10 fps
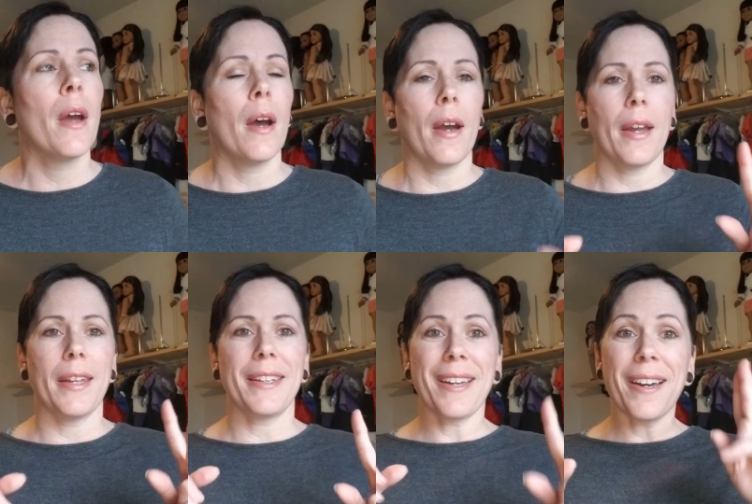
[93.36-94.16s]

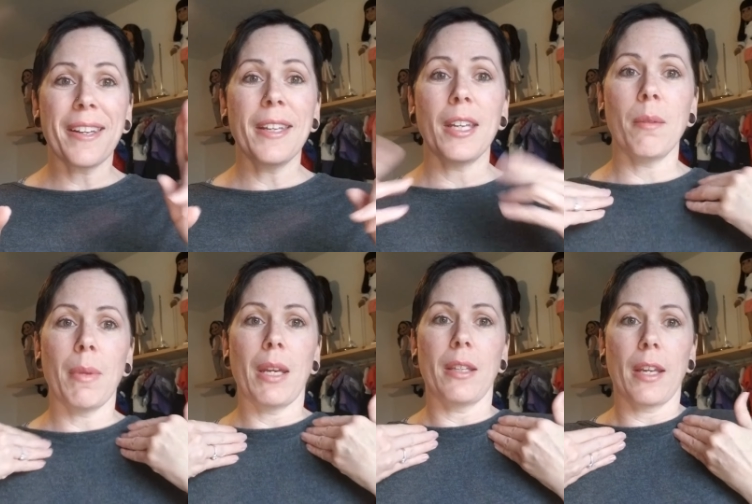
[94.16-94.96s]
I cut it and
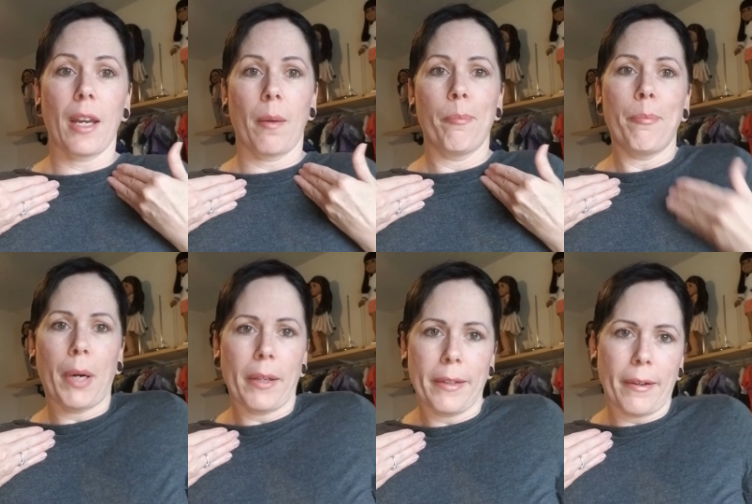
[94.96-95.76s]
made like a
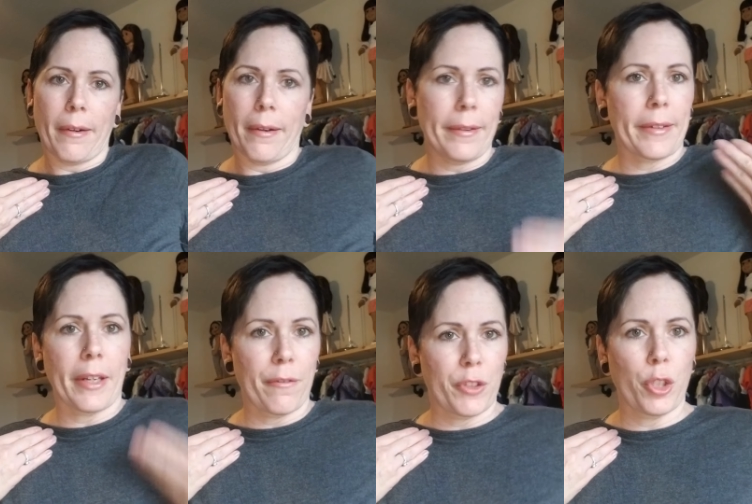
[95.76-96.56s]
bodycon
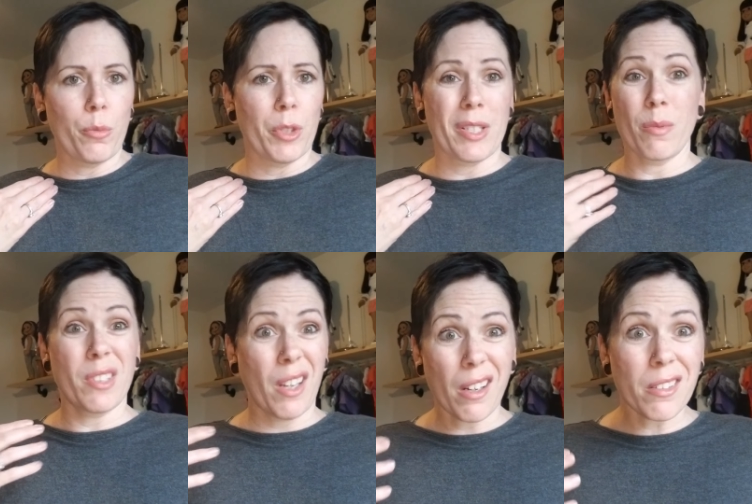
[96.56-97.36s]
kind of tube dress, which
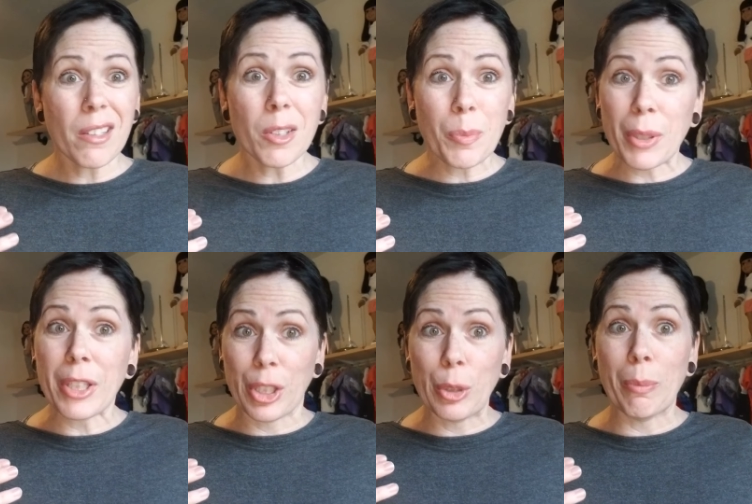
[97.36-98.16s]
actually looked pretty
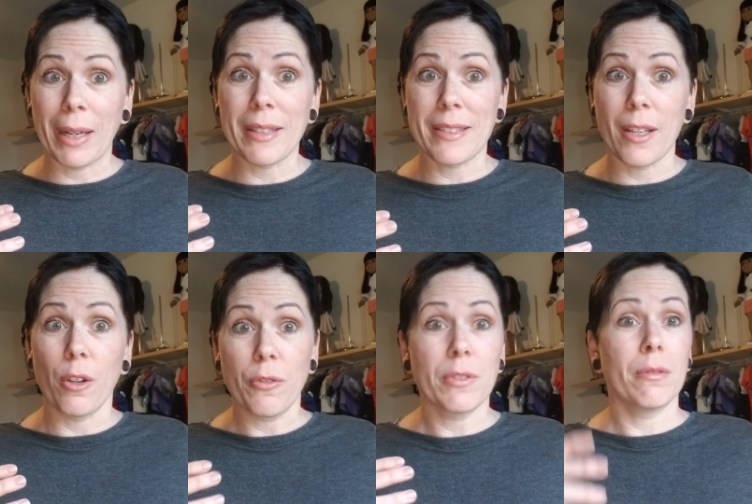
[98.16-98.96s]
cute by itself.
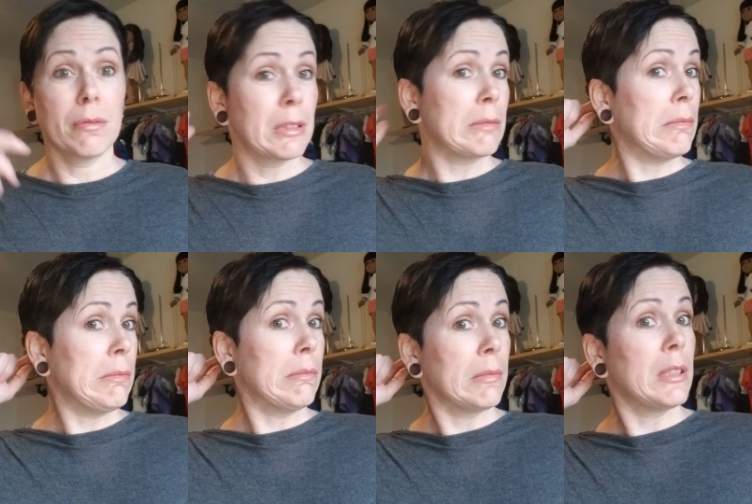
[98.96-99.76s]
So I was like,
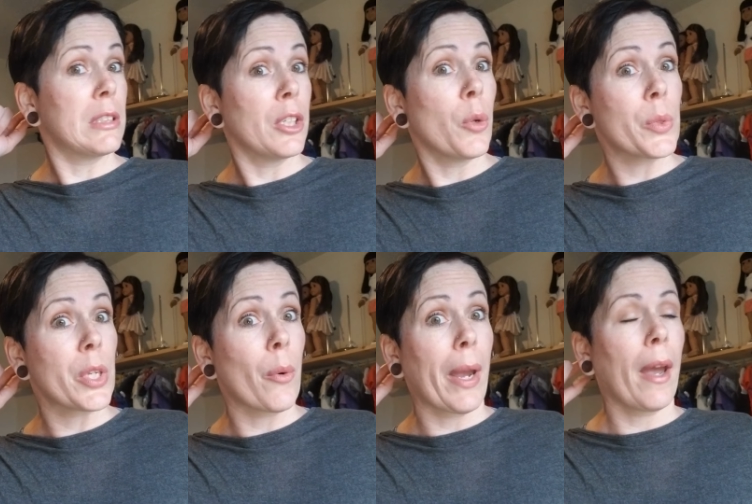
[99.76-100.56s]
hmm, that's a
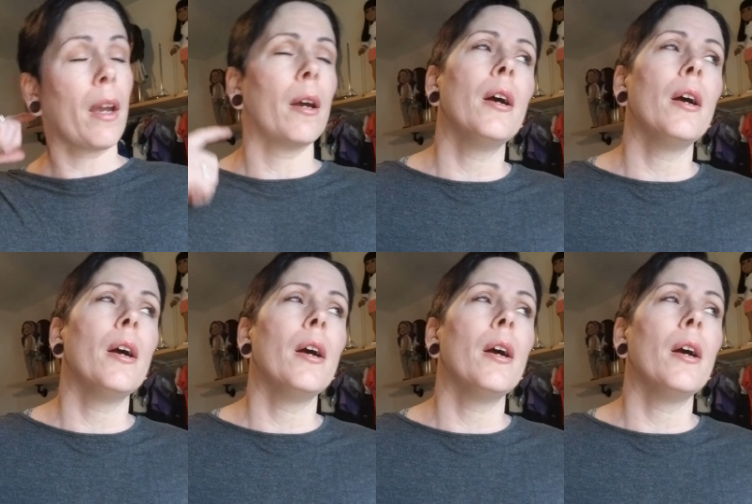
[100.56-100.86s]
no-sew hack.